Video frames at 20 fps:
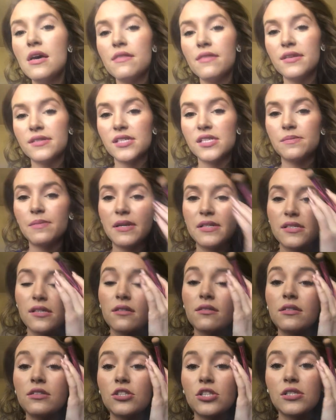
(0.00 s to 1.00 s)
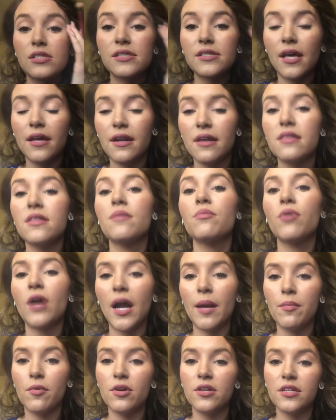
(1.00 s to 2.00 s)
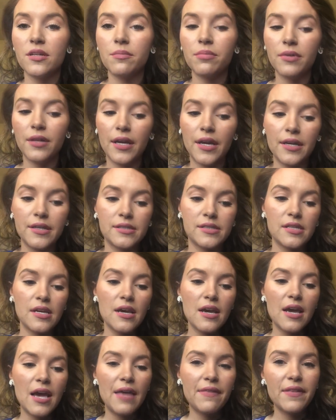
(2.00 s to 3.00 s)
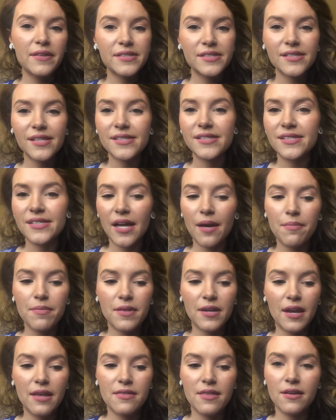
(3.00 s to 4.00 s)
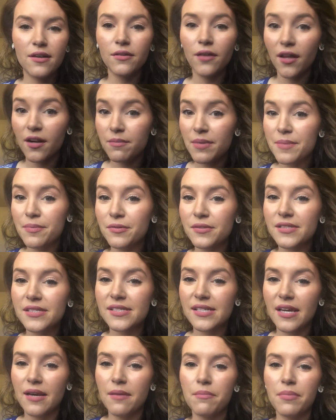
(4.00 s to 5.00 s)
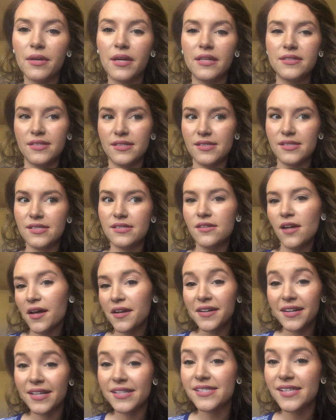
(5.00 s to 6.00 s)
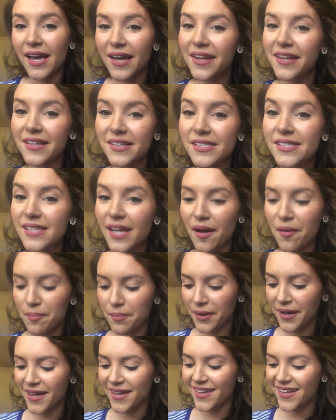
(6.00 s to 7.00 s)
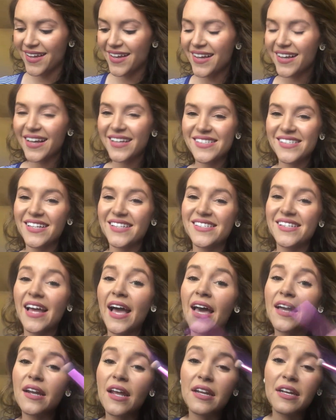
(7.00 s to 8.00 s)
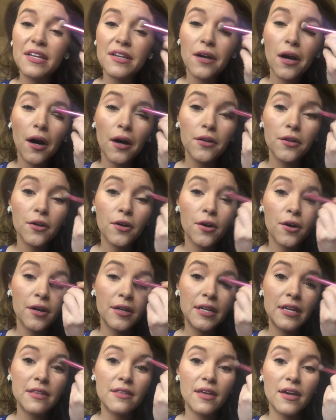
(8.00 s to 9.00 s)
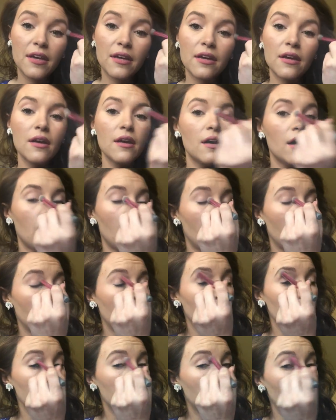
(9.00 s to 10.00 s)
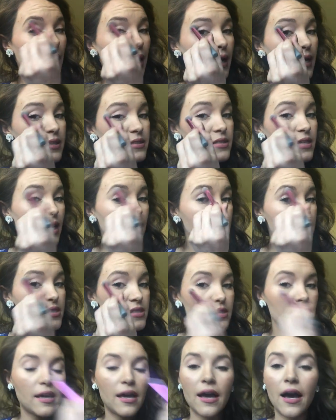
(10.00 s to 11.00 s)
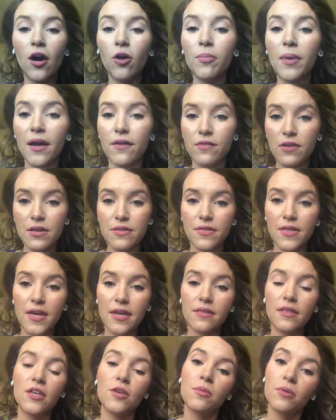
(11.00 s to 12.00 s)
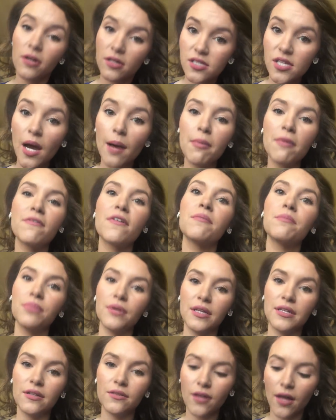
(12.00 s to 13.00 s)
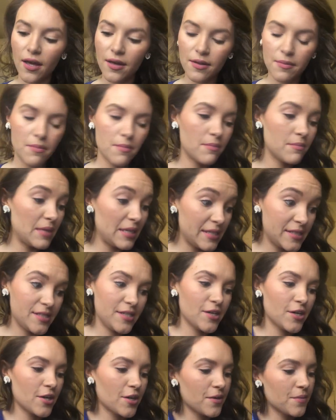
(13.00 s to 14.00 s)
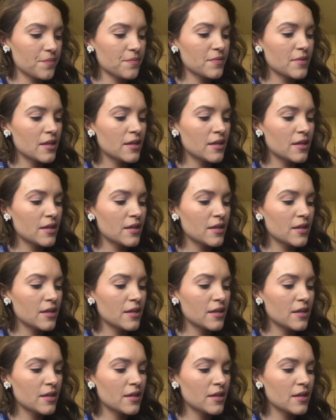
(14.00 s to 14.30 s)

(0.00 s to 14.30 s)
This is basically just setting the primer into place, and this is a step that I think a lot of people skip because it's not an exciting step, but because it doesn't add any color or anything, but it does help everything that you put on top of it blend a lot easier.